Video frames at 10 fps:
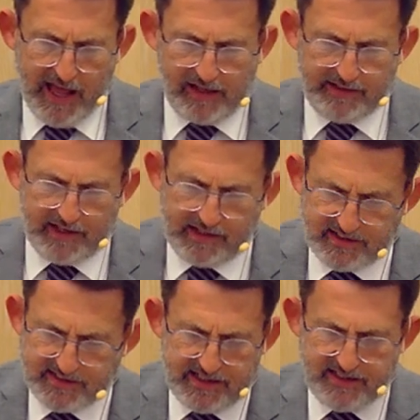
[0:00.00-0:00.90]
And then he
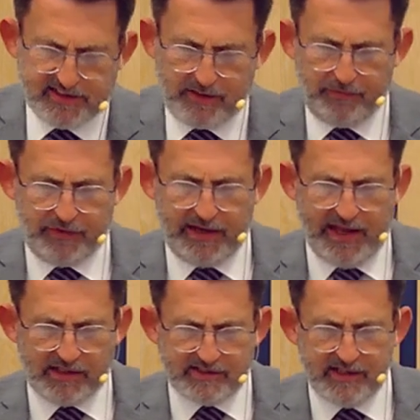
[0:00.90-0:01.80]
sees something
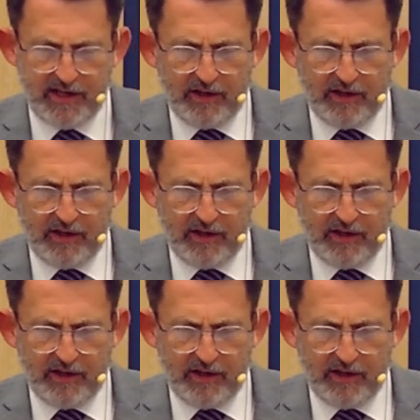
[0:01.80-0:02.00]
else.